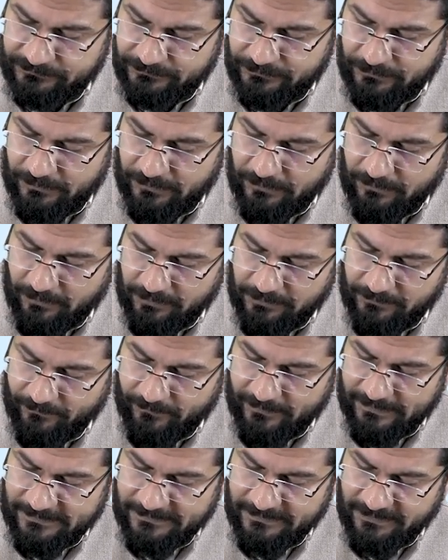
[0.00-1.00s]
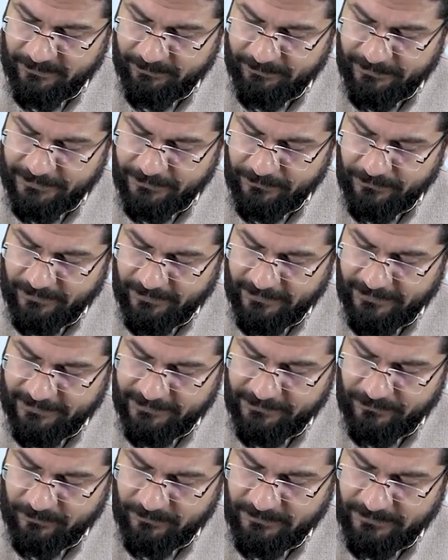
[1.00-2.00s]
So non-functioning pituitary
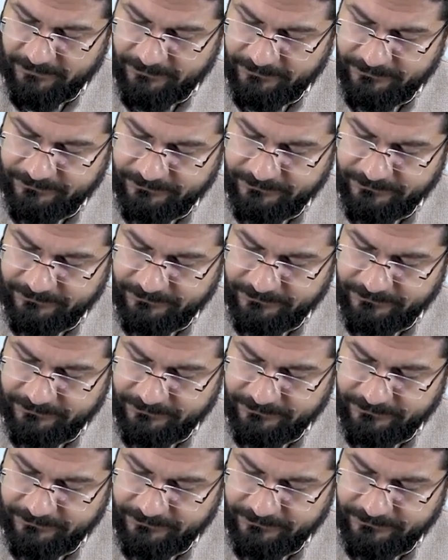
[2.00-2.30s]
adenoma.